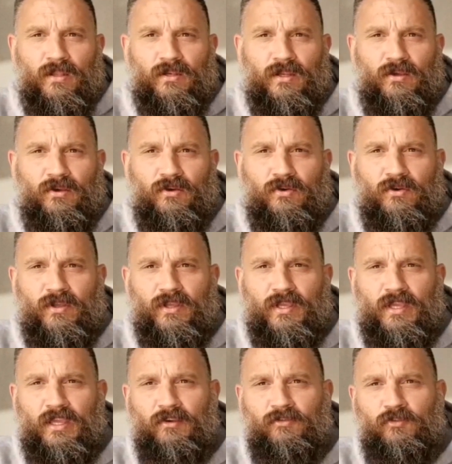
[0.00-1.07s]
Now,
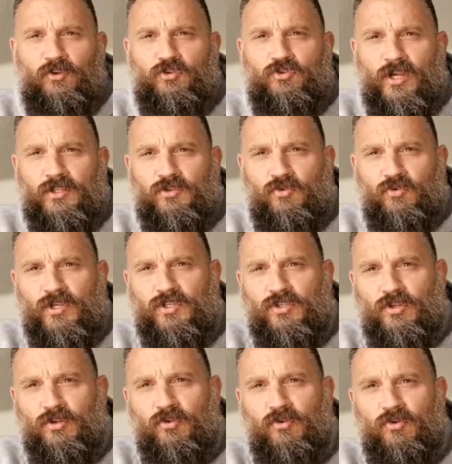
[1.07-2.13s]
if you transgress
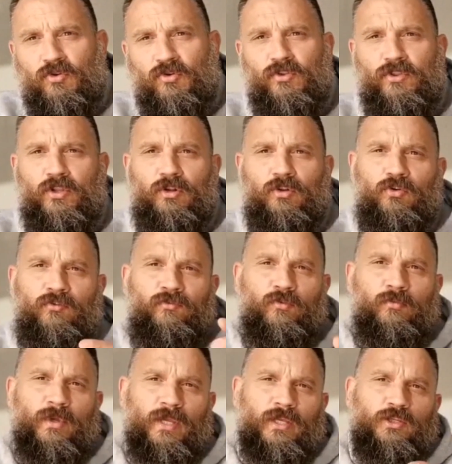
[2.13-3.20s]
the law for
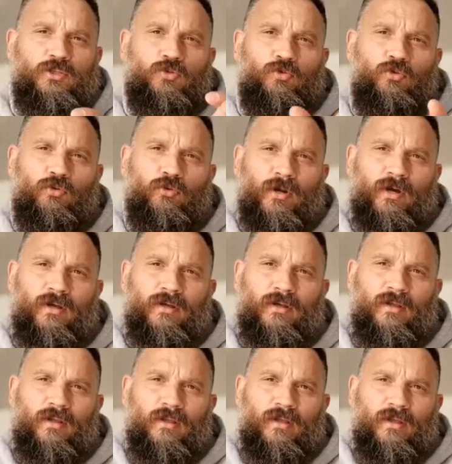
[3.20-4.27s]
me is Torah,
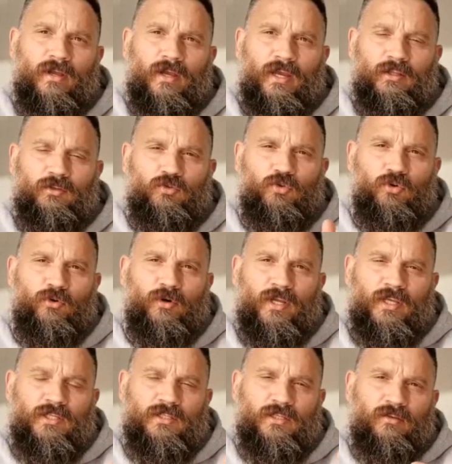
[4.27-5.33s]
and Torah
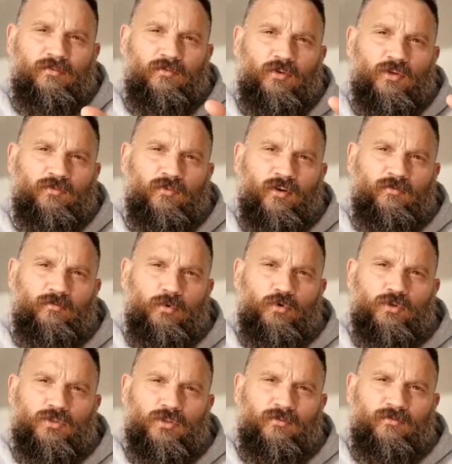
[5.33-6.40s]
is in the first 5
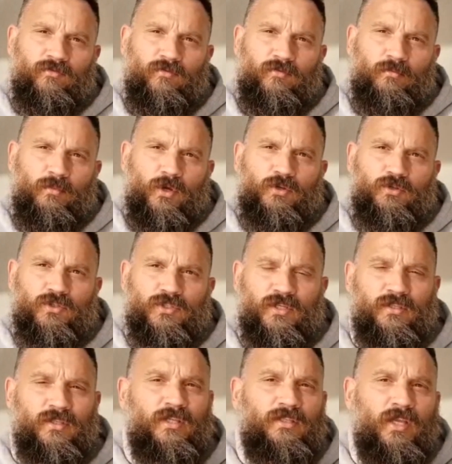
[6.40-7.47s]
books of Moses,
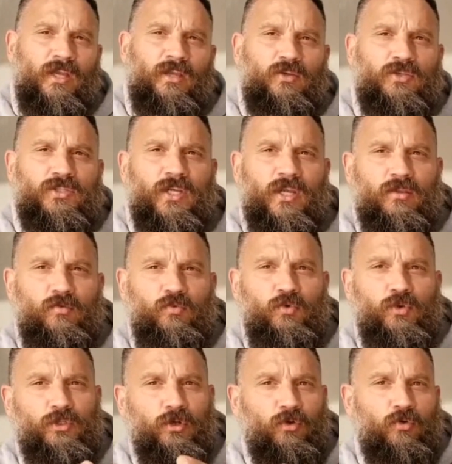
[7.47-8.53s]
and that's how you say the
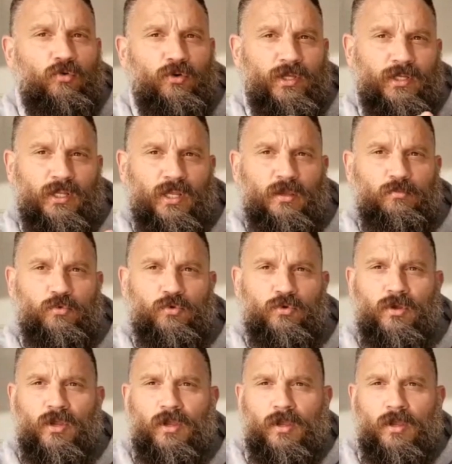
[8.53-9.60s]
word law in Hebrew.
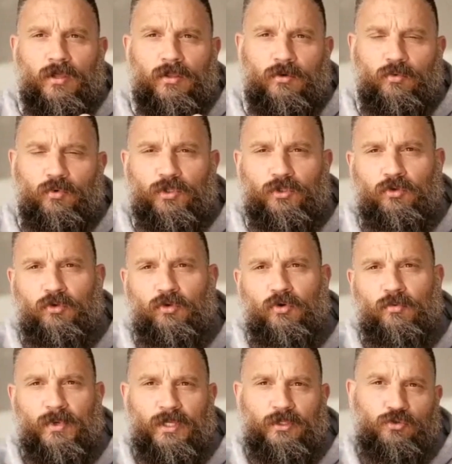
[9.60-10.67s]
The word law
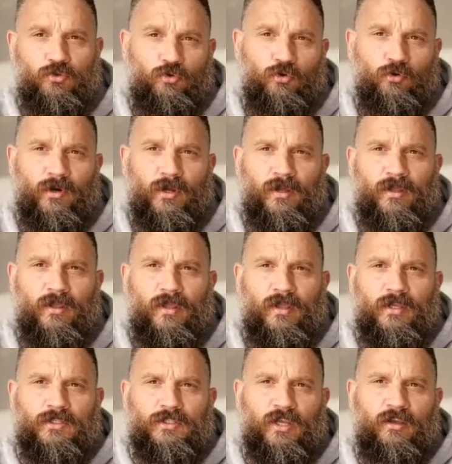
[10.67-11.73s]
means Torah.
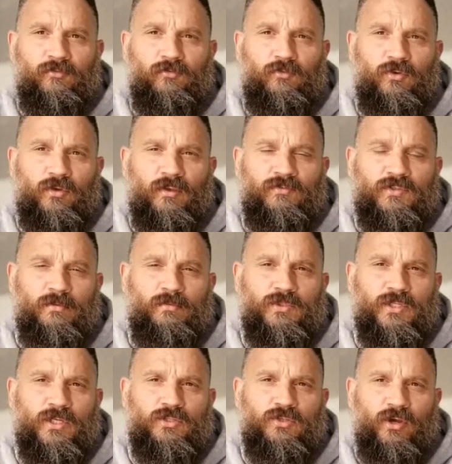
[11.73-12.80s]
So if someone
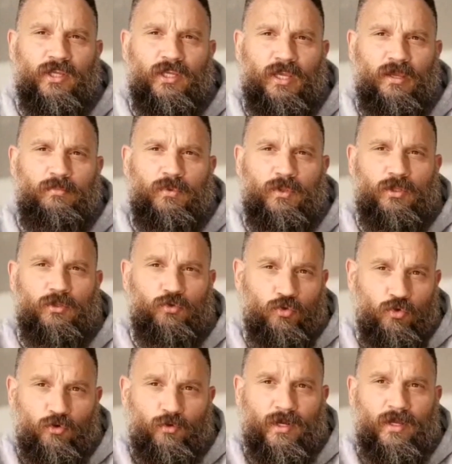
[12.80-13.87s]
says I keep the
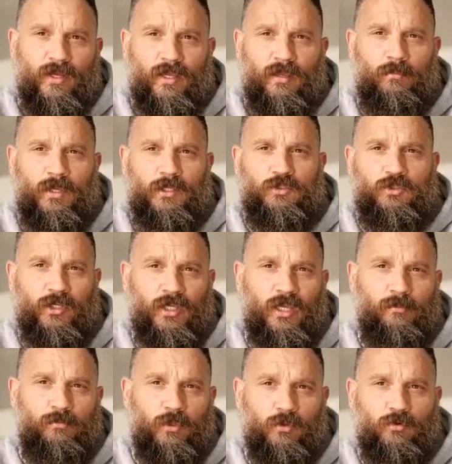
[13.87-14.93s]
Torah, it means I
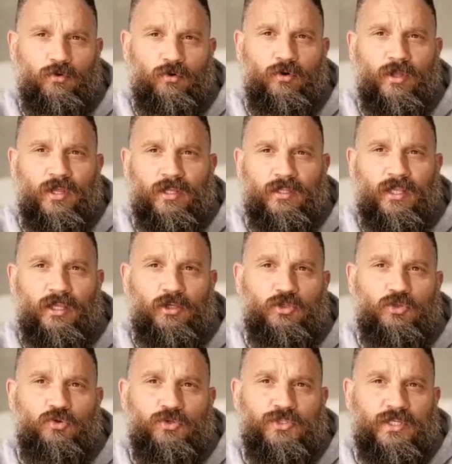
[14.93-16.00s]
keep the law. Now
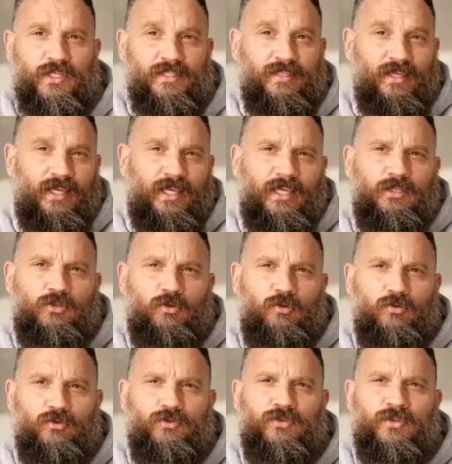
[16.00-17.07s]
Yeshua says they're His
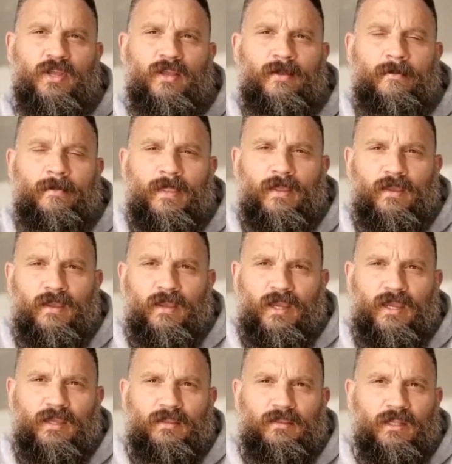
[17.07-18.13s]
laws,
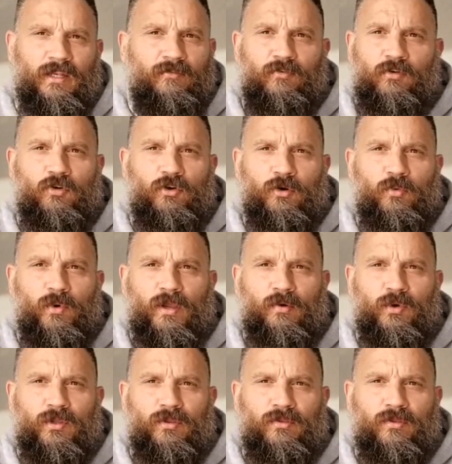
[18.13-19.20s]
and they're never gone away
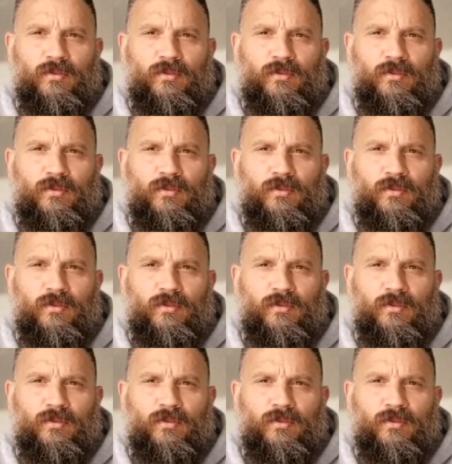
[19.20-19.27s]
with.